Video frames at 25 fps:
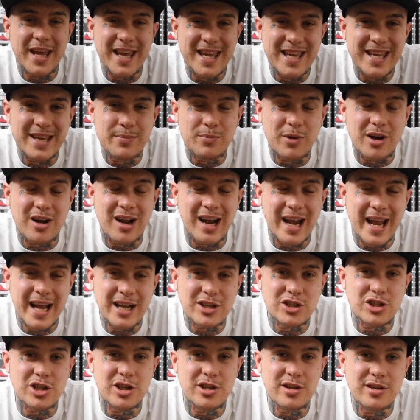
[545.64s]
heat in my
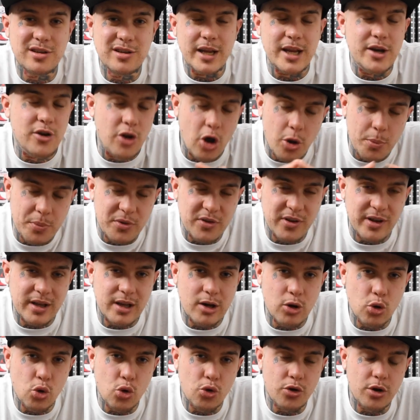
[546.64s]
collection, in no
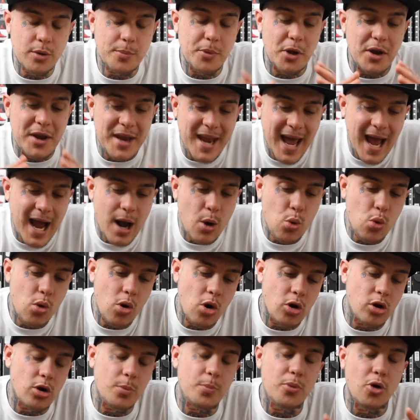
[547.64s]
particular order, but now
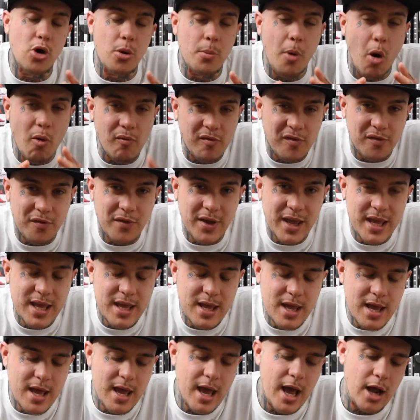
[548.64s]
I'm going to put them on
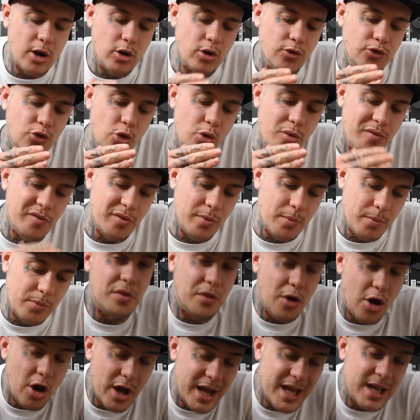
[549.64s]
feet. I'm going to do them from
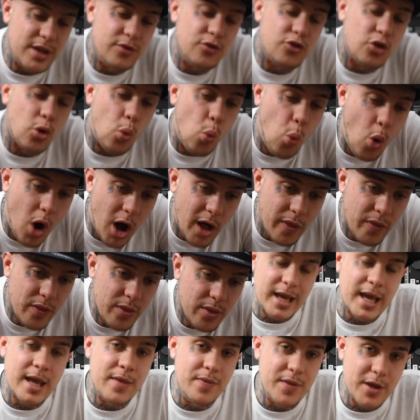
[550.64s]
13 to
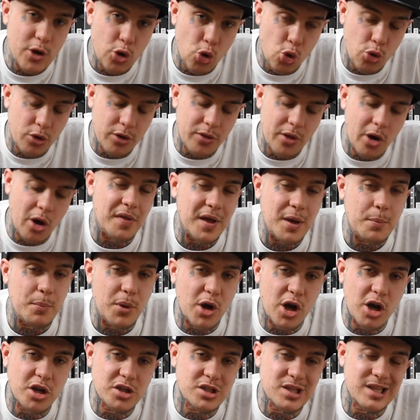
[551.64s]
1 in the order that I think
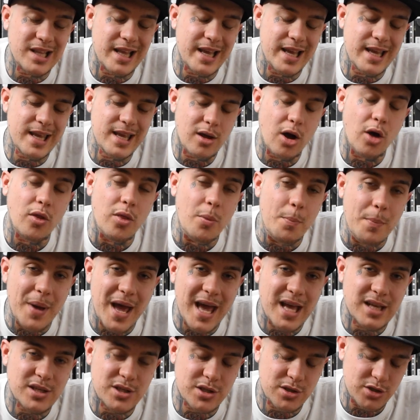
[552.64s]
personally are the
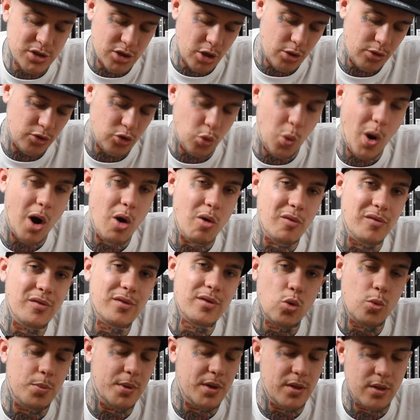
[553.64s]
best. So
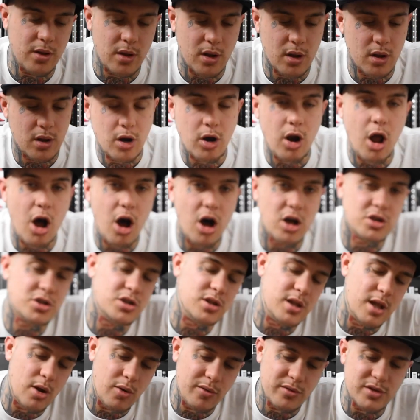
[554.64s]
12 will be the
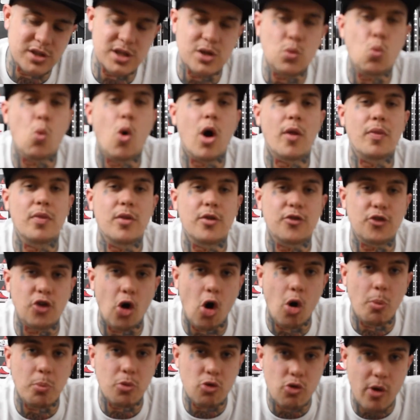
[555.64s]
last, and then obviously 1 the
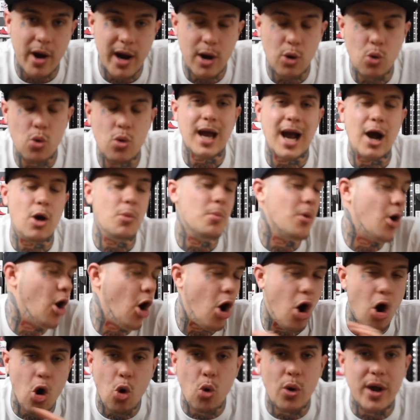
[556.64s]
top grail out of my
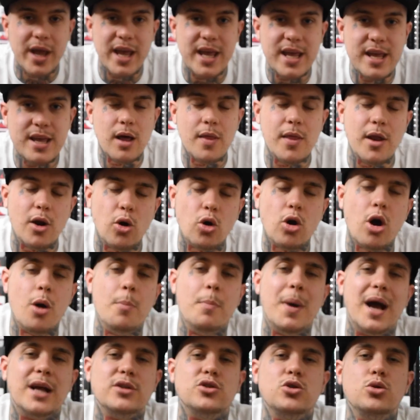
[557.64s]
whole heat, and then I'll come
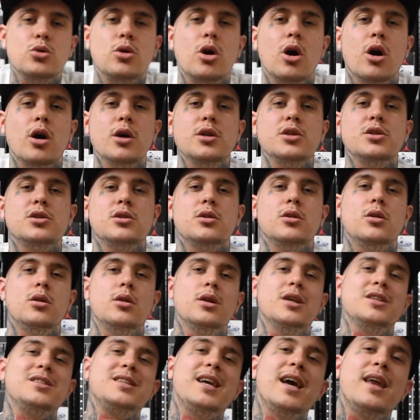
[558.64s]
back to you guys.
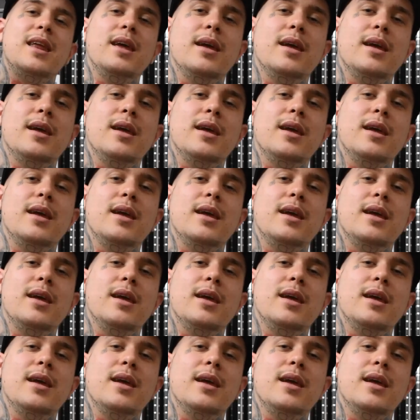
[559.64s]
Let's get